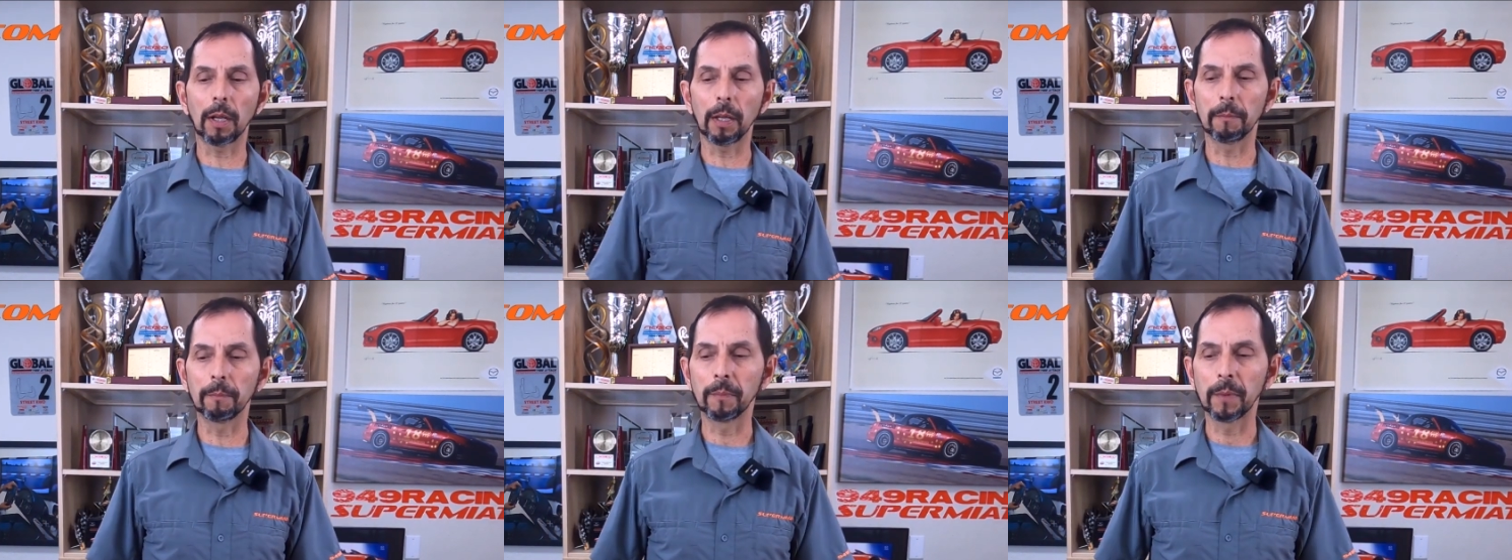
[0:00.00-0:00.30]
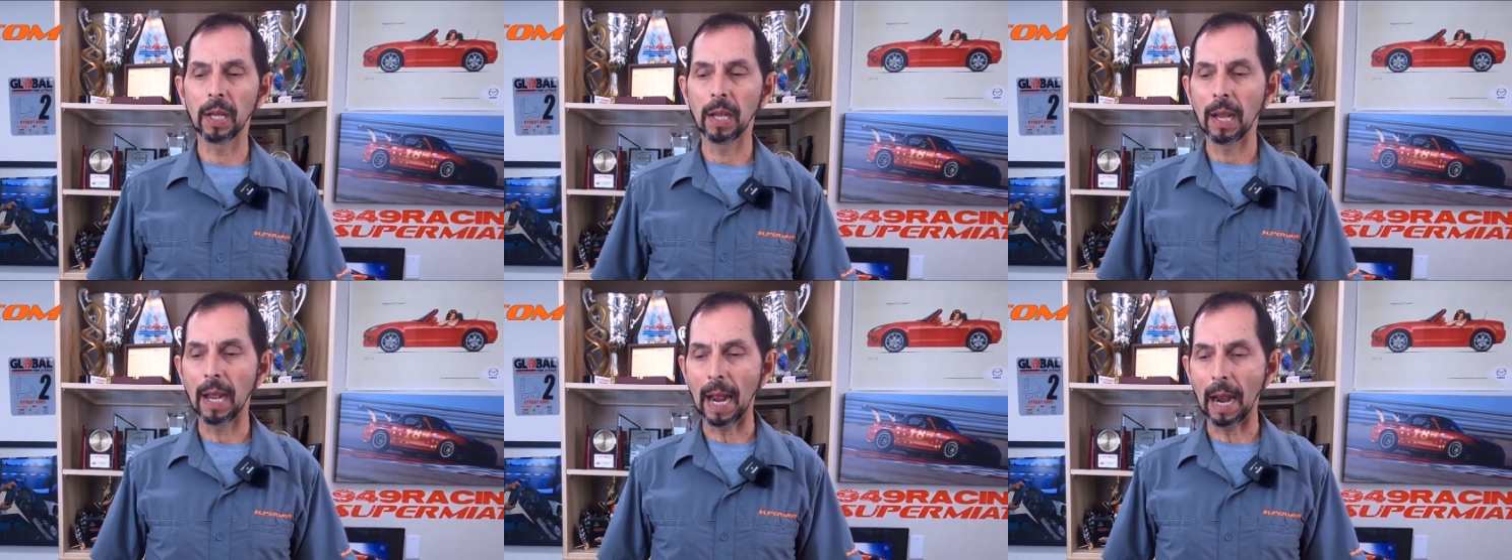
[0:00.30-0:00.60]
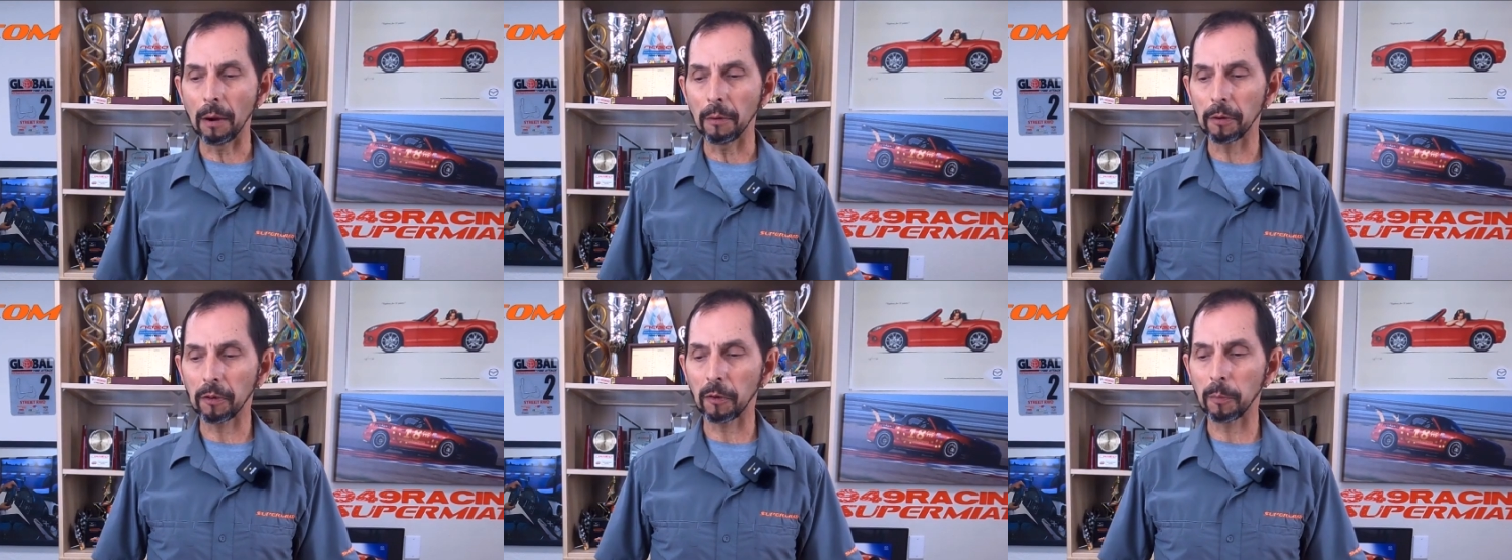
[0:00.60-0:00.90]
And
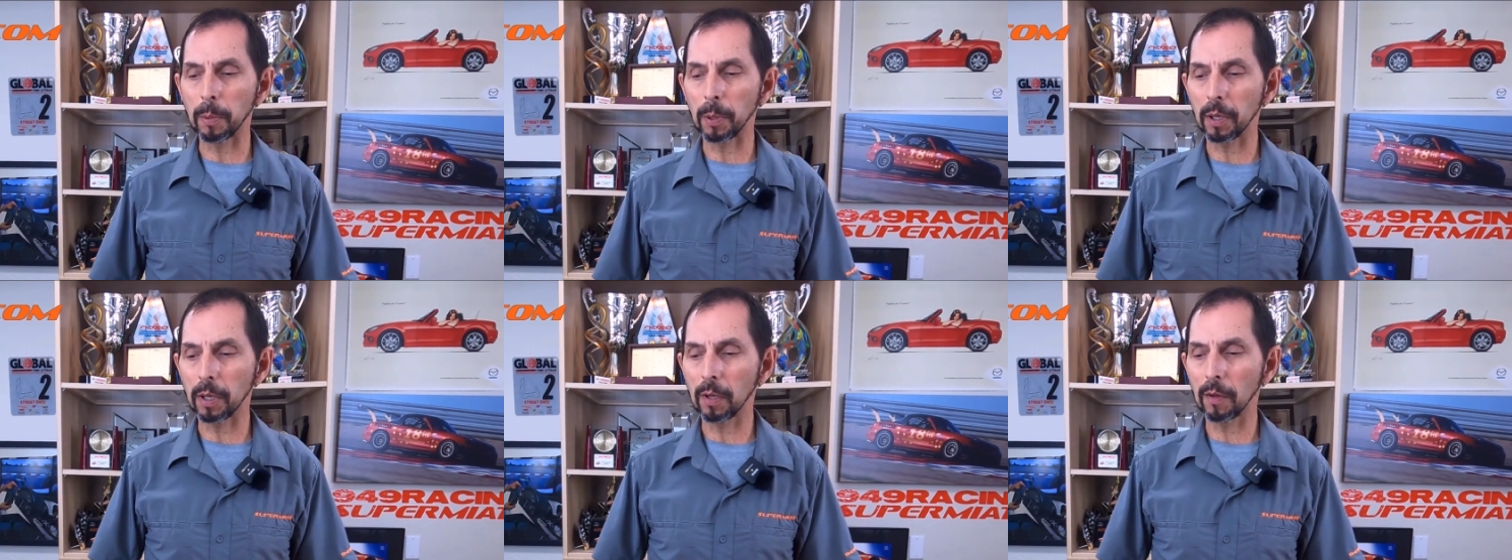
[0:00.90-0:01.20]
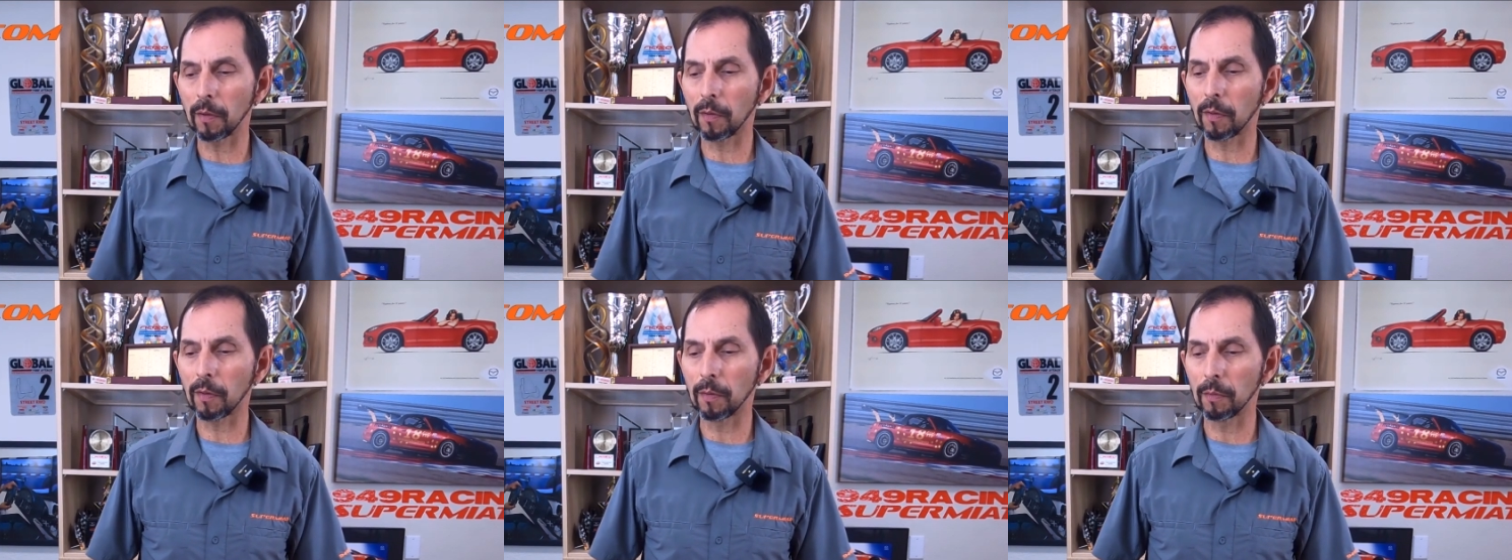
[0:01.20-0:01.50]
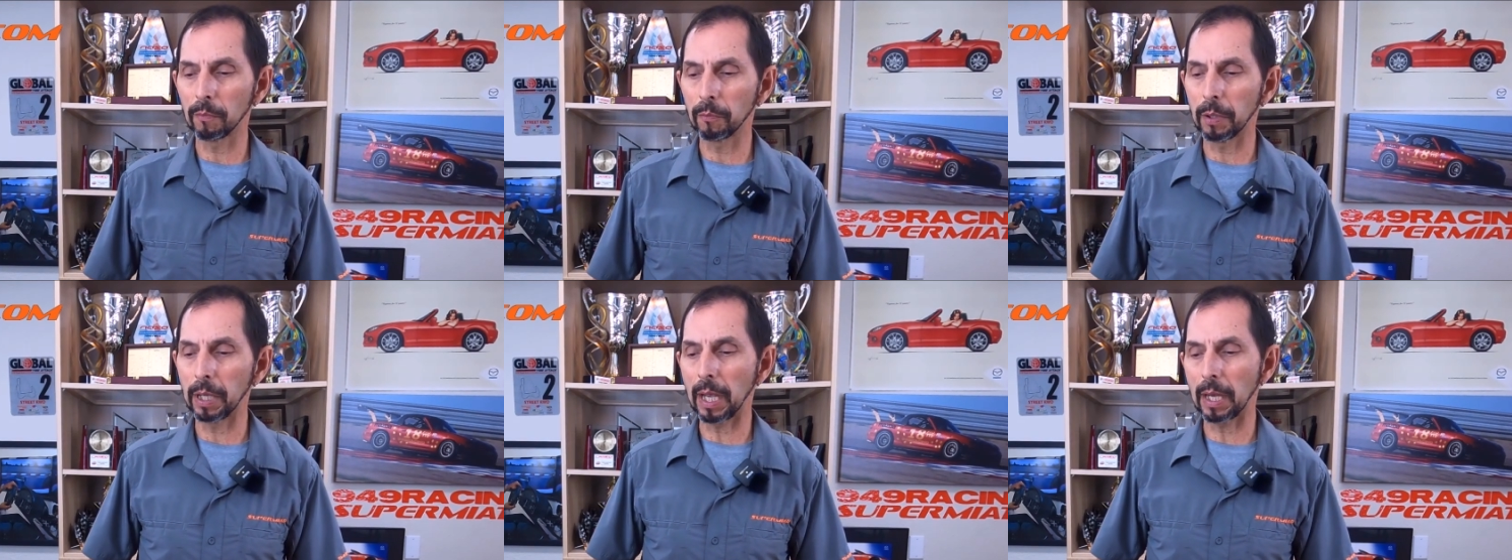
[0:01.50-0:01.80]
our experience,
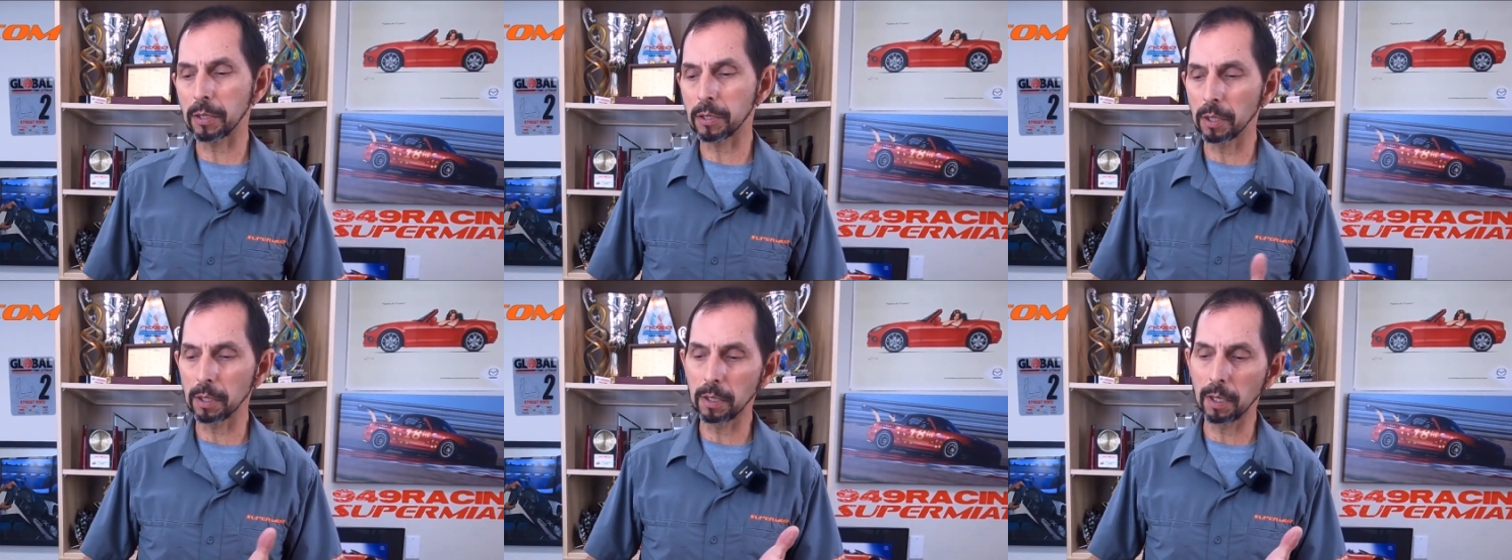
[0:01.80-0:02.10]
we actually